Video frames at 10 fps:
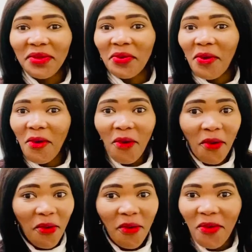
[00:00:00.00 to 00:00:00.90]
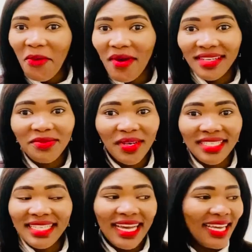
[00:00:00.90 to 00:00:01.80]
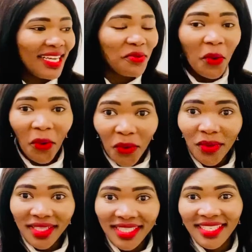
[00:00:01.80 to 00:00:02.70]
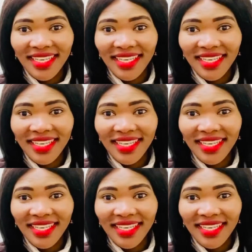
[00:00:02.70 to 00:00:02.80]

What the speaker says: yo, it was like gold